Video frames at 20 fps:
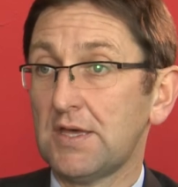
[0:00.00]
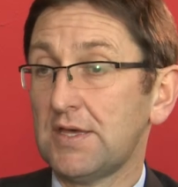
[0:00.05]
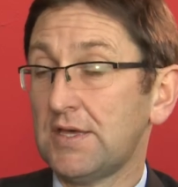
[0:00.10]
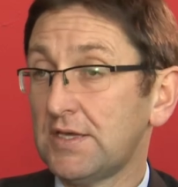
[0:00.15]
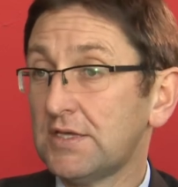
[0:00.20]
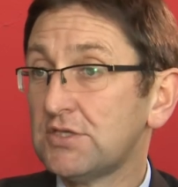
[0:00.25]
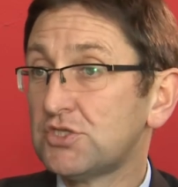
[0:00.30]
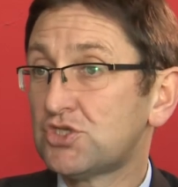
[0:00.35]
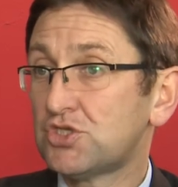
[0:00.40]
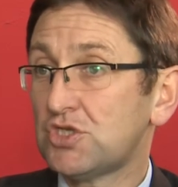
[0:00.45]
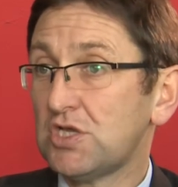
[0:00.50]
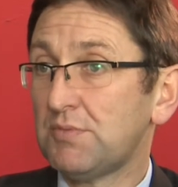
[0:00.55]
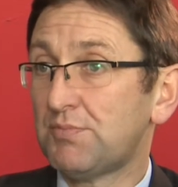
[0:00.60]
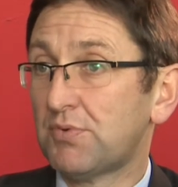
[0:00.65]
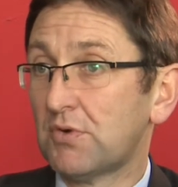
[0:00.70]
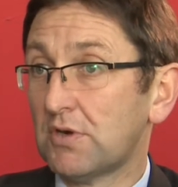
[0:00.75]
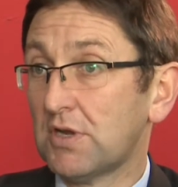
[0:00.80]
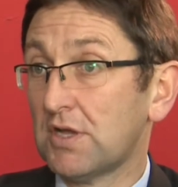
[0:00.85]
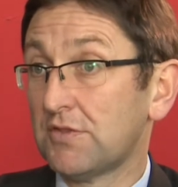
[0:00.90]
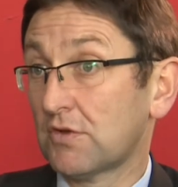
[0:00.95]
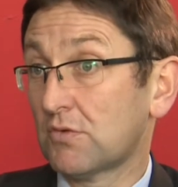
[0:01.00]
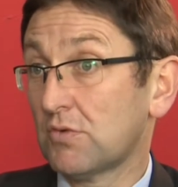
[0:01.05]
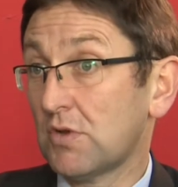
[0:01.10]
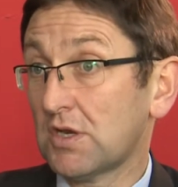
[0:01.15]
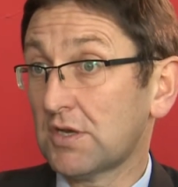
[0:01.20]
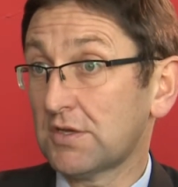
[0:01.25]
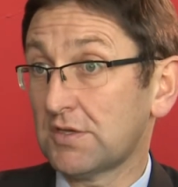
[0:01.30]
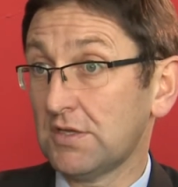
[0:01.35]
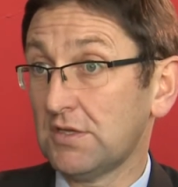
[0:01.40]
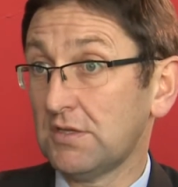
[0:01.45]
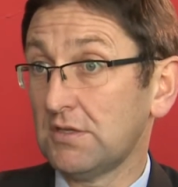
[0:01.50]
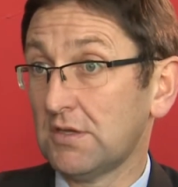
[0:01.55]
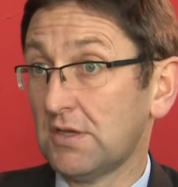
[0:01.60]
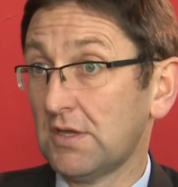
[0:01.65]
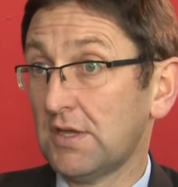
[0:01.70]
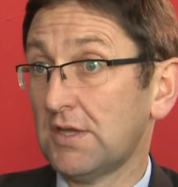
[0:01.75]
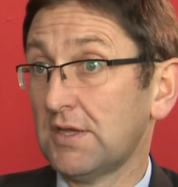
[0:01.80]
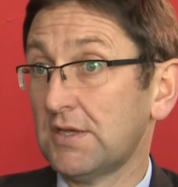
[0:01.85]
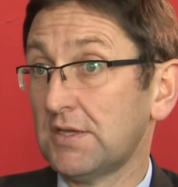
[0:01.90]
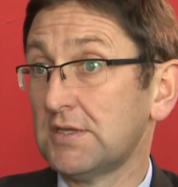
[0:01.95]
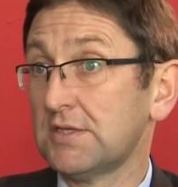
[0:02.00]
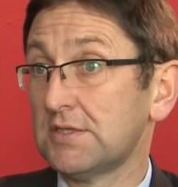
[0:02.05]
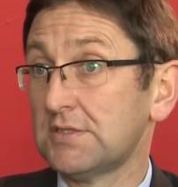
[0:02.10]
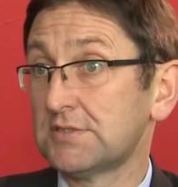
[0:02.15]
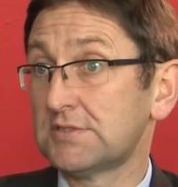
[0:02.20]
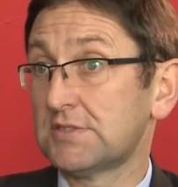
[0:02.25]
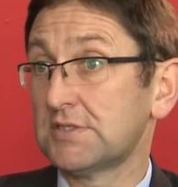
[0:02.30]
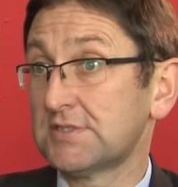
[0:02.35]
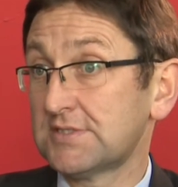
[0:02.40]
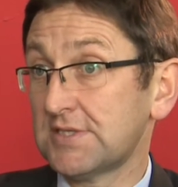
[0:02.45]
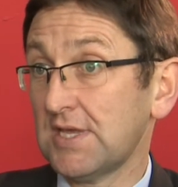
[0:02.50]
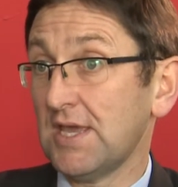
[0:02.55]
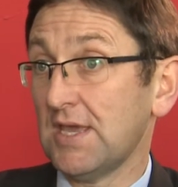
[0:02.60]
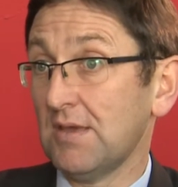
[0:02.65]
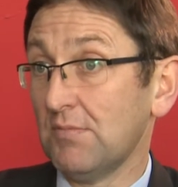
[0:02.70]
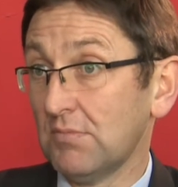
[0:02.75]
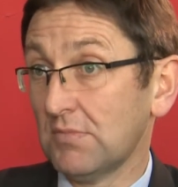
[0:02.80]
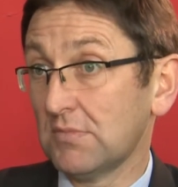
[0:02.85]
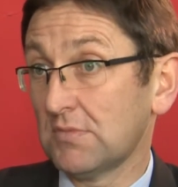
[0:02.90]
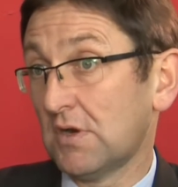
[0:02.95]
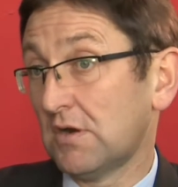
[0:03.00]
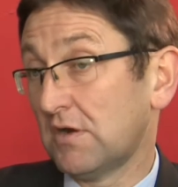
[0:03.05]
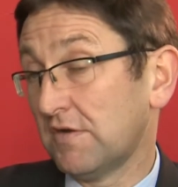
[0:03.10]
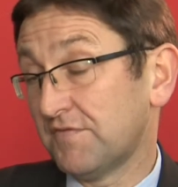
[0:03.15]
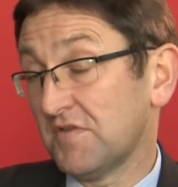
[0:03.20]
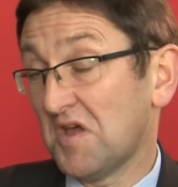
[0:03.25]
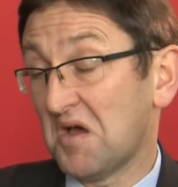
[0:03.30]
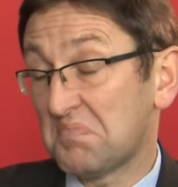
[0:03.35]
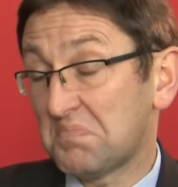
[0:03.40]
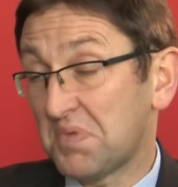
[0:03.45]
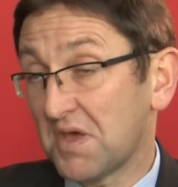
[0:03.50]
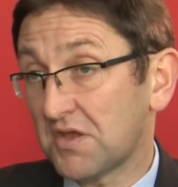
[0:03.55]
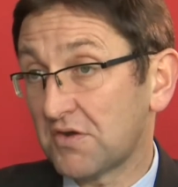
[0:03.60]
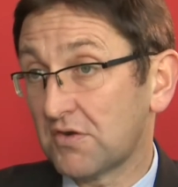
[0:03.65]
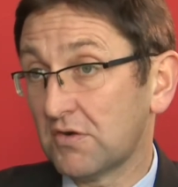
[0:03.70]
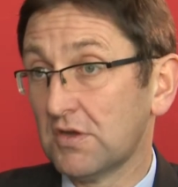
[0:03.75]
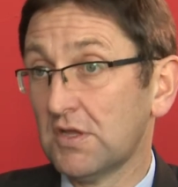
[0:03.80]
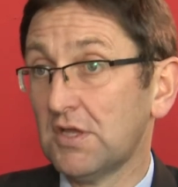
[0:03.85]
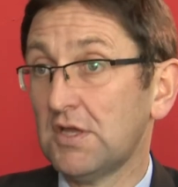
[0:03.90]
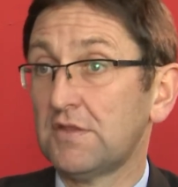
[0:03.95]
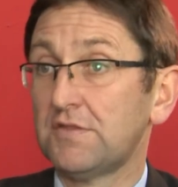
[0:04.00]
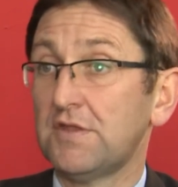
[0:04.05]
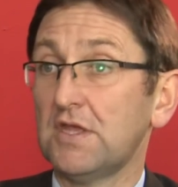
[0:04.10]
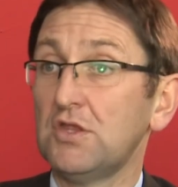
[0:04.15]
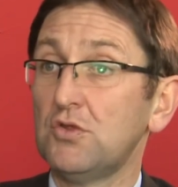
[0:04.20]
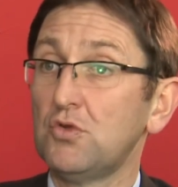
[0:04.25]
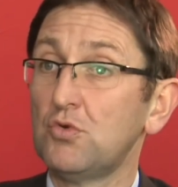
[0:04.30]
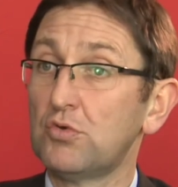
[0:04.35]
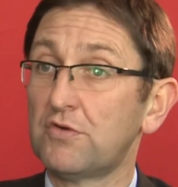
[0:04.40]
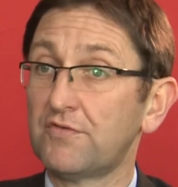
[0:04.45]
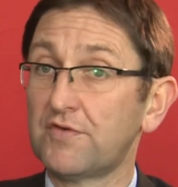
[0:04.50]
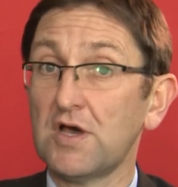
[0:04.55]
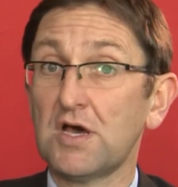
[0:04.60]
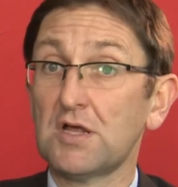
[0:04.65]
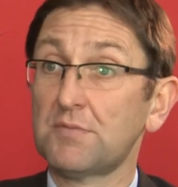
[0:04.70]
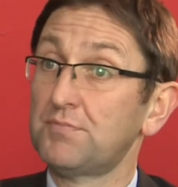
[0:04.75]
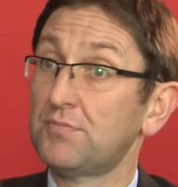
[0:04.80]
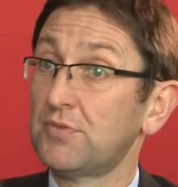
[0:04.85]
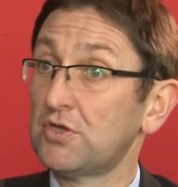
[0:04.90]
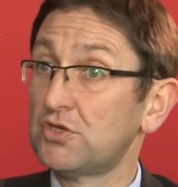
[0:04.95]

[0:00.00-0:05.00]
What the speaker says: is cheaper, and the quality is the same, or if not better, than you would have got by